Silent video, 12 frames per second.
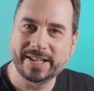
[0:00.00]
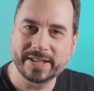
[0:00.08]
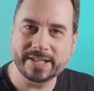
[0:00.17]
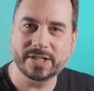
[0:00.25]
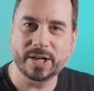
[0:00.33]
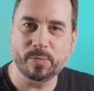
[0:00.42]

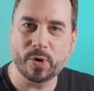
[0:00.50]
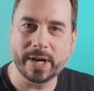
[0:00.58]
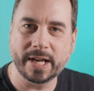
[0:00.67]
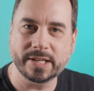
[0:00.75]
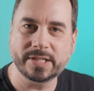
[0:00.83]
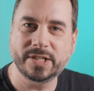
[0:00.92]
That's going to bring
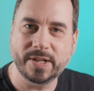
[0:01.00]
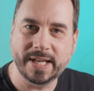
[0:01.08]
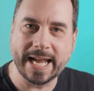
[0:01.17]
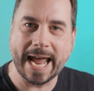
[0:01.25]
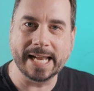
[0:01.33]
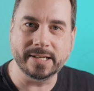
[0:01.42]
us to
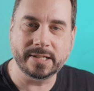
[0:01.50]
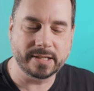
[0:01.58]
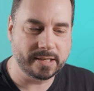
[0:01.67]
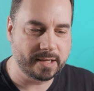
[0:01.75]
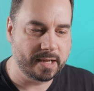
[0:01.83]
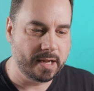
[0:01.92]
the end.
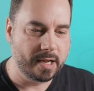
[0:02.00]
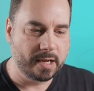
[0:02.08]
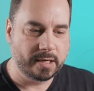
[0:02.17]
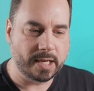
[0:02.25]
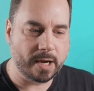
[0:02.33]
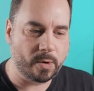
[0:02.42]

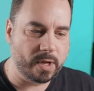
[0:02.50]
Now,